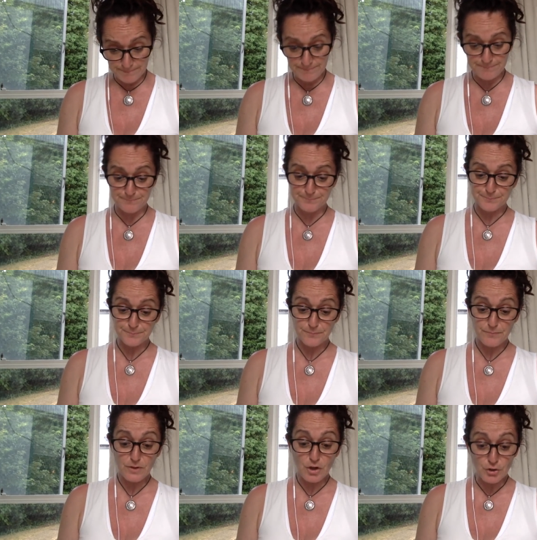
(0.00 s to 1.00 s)

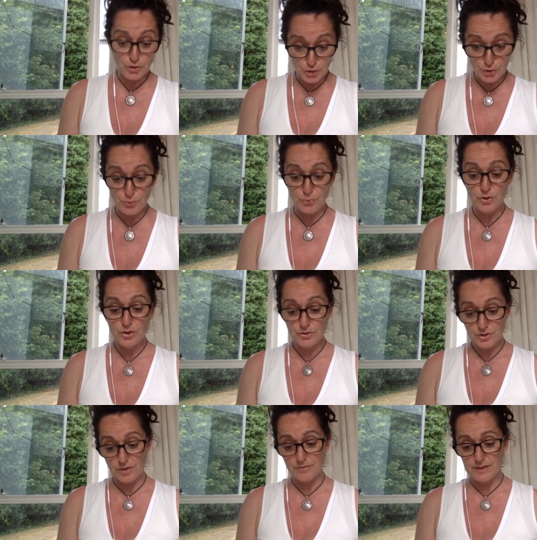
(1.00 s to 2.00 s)
you
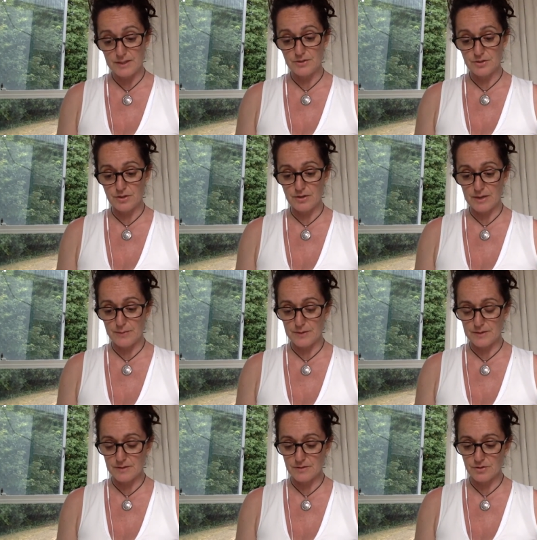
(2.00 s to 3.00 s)
don't need to know how
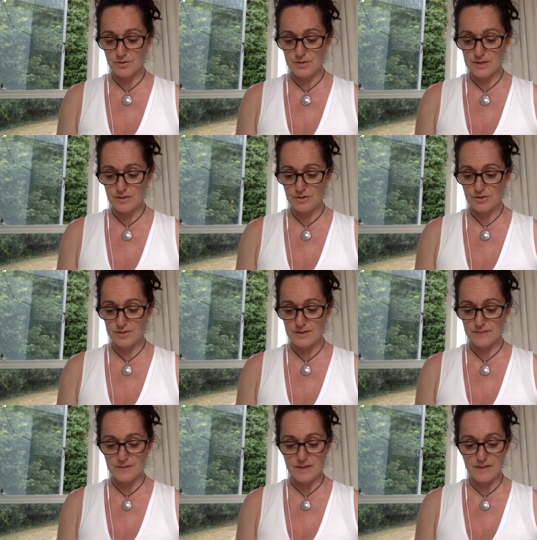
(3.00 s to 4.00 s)
things can turn out. You just
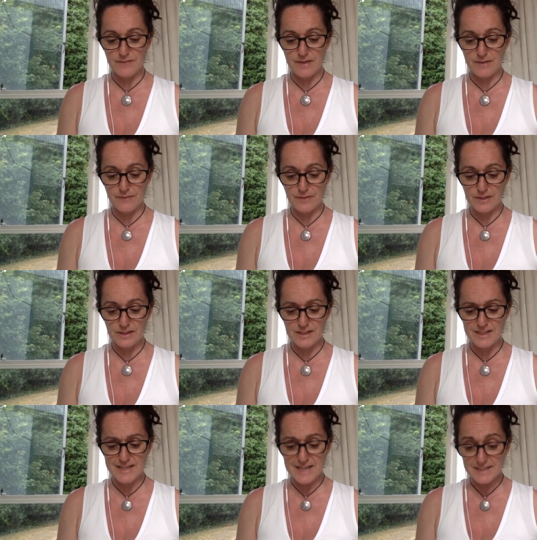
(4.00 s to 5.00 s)
have to have that feeling
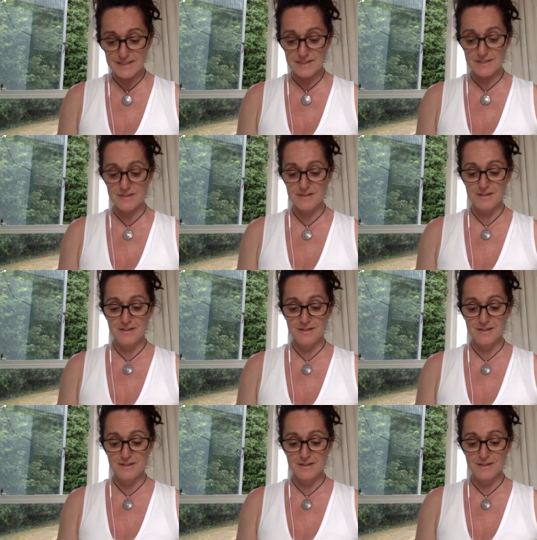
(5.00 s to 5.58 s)
in your guts.